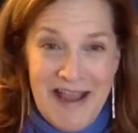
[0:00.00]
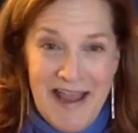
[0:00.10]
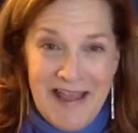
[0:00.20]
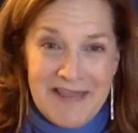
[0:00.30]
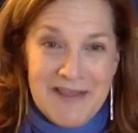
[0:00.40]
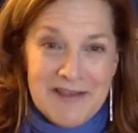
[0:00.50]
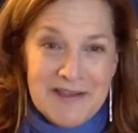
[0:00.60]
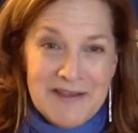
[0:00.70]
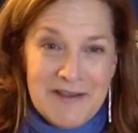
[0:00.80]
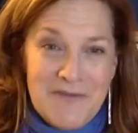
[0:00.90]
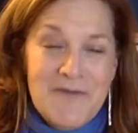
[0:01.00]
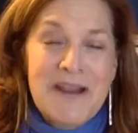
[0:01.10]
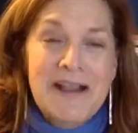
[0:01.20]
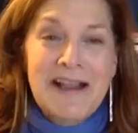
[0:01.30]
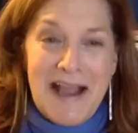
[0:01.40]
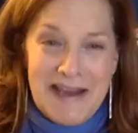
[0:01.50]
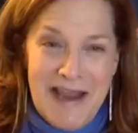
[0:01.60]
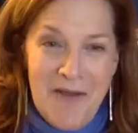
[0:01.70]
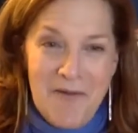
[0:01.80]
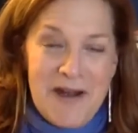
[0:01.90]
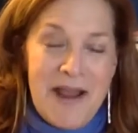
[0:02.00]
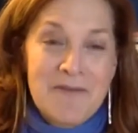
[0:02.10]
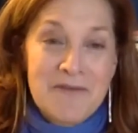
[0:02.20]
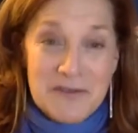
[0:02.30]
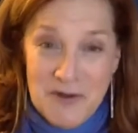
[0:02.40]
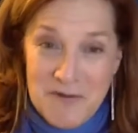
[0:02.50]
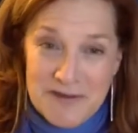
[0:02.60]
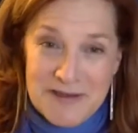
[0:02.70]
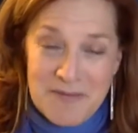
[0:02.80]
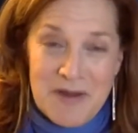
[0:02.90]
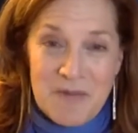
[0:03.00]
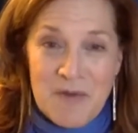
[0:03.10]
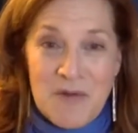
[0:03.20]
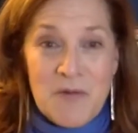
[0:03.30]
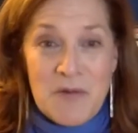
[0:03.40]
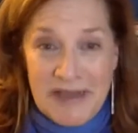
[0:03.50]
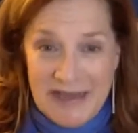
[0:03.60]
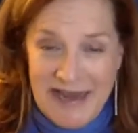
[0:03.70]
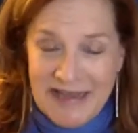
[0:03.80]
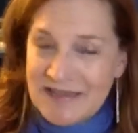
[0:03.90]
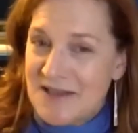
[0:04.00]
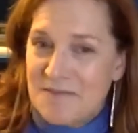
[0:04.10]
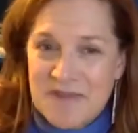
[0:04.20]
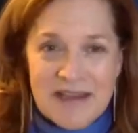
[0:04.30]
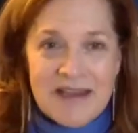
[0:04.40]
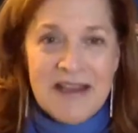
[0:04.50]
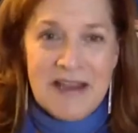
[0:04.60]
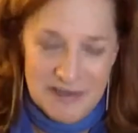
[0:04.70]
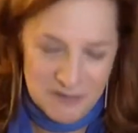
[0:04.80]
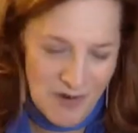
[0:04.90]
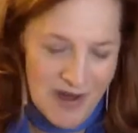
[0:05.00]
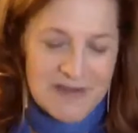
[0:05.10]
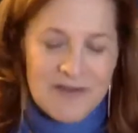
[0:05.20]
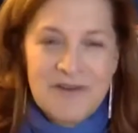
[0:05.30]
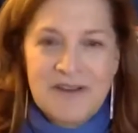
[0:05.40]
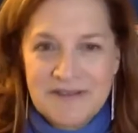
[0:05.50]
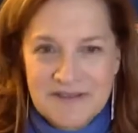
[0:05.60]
And the feeling I get when I'm of service and people really get something is why I do it.